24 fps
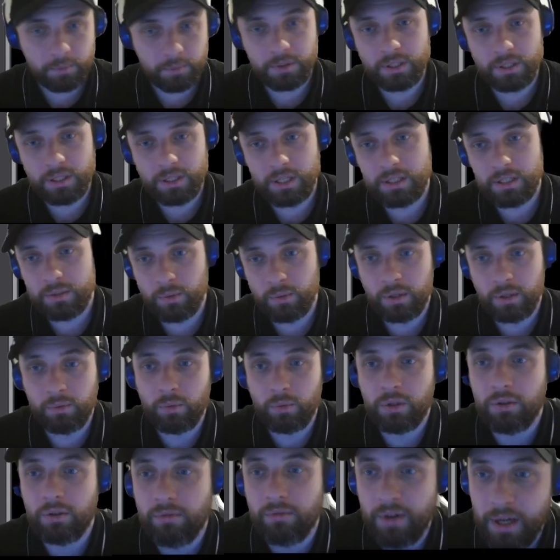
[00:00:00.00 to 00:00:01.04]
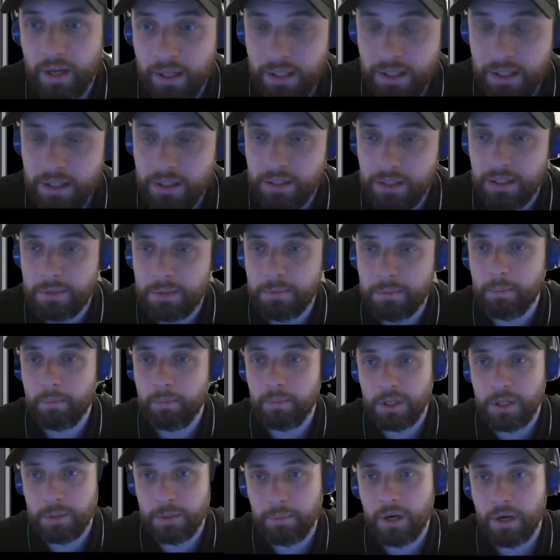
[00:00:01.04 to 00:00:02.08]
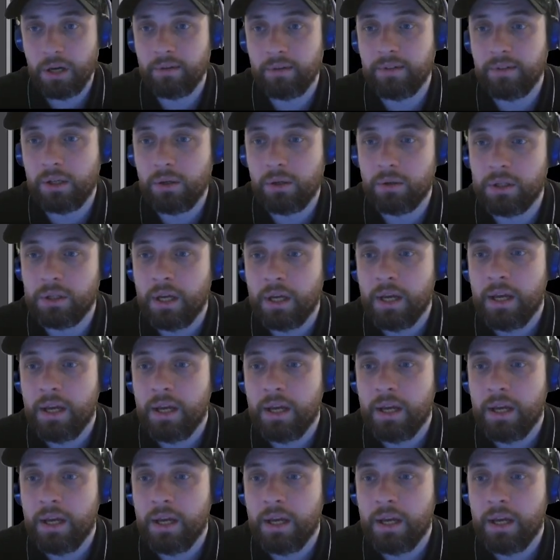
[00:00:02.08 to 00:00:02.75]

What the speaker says: test when you run it, this part of the code.